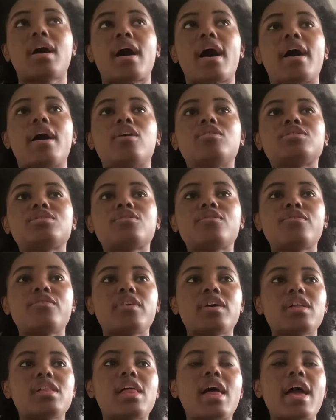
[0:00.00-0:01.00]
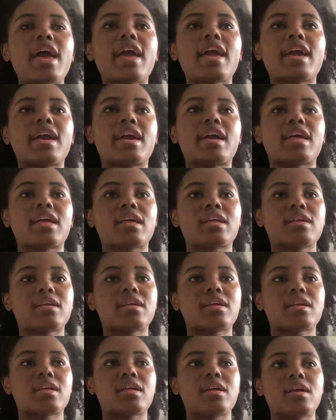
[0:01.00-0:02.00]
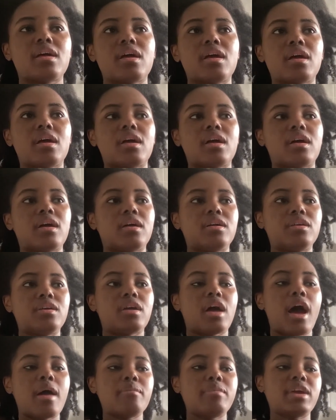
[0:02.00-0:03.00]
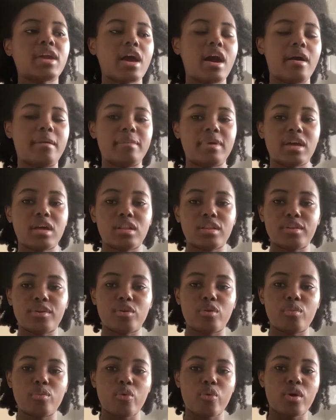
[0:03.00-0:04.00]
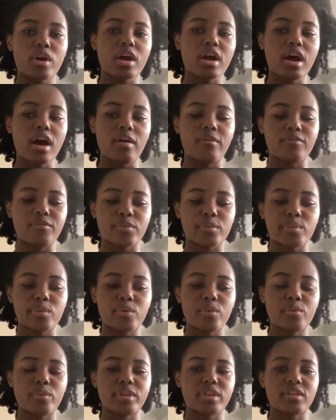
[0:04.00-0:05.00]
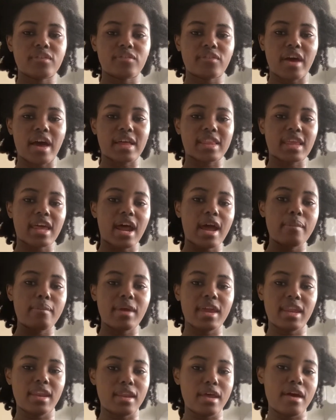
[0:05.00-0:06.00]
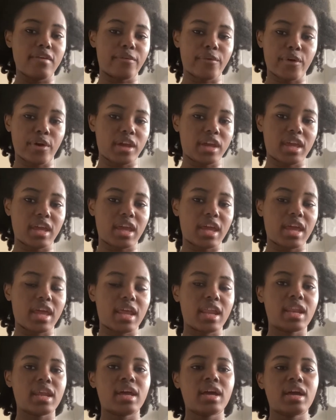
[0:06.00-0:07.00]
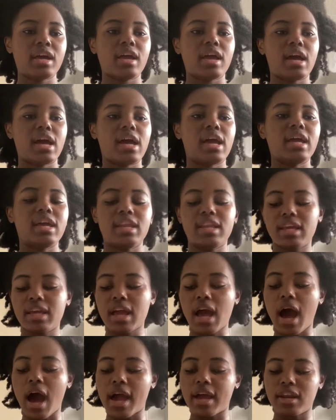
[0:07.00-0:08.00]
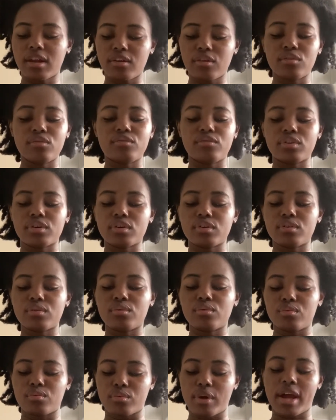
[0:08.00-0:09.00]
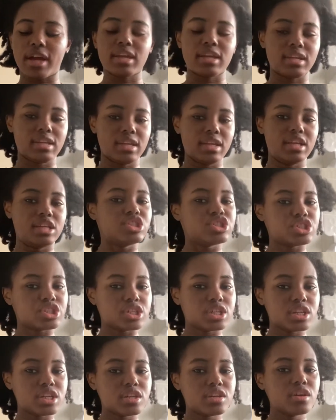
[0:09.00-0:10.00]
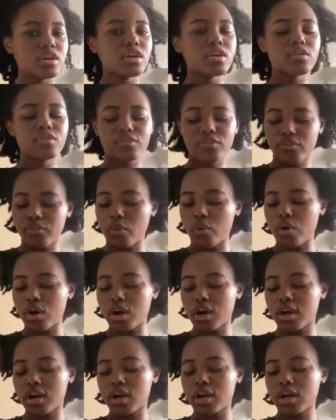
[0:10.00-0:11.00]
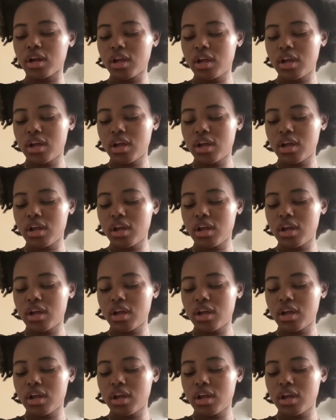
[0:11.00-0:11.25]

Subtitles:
I also feel like I'm becoming a little more comfortable with the fact that I may never get any kind of recognition for